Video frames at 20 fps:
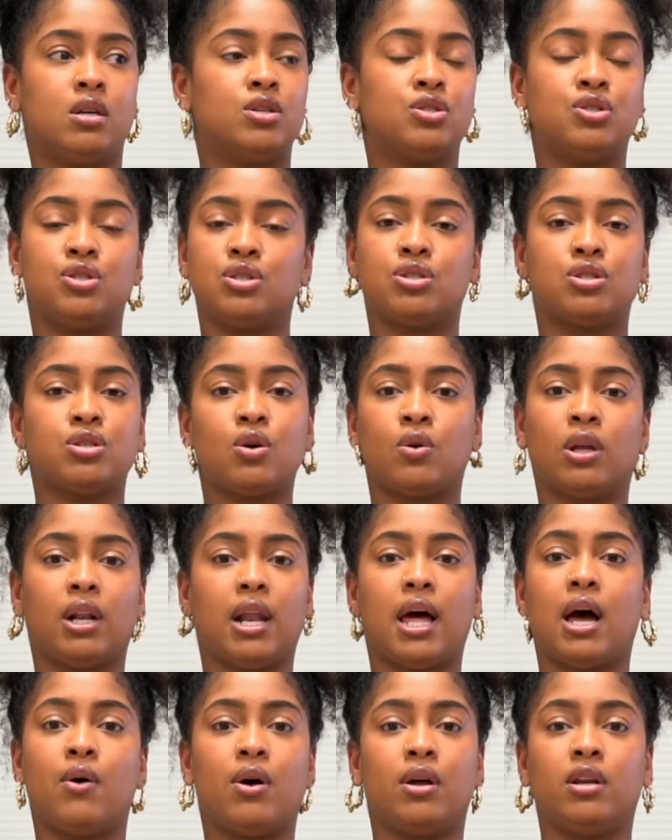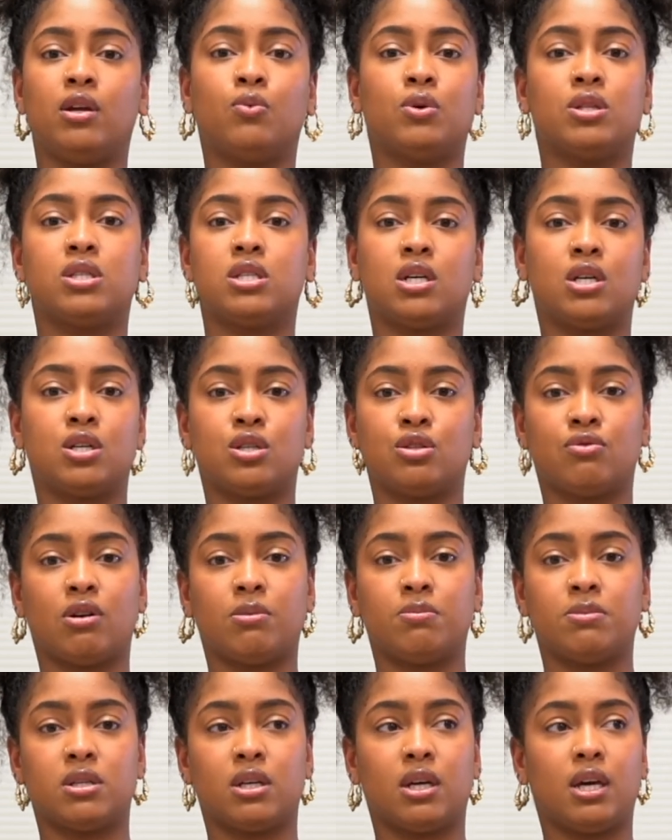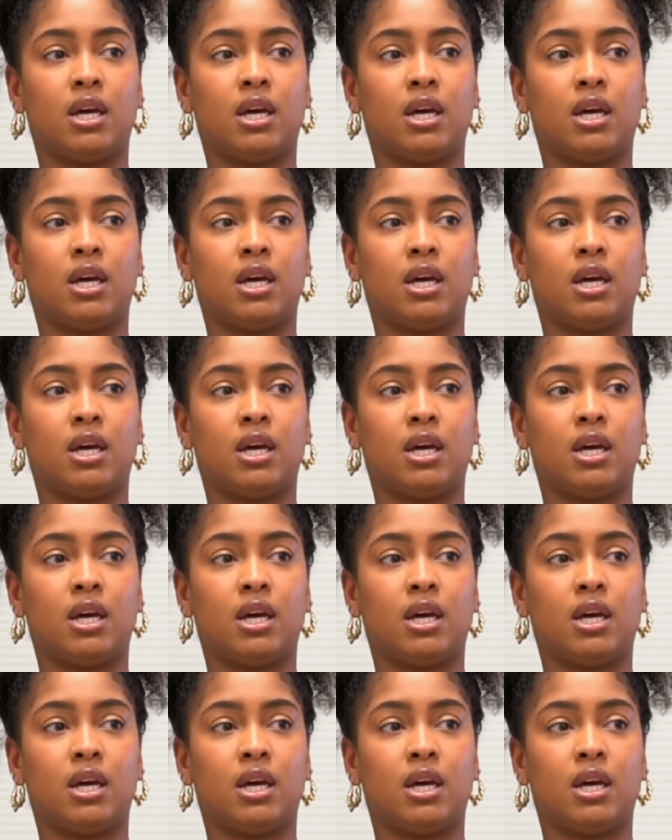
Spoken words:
just don't allow anyone to interrupt it.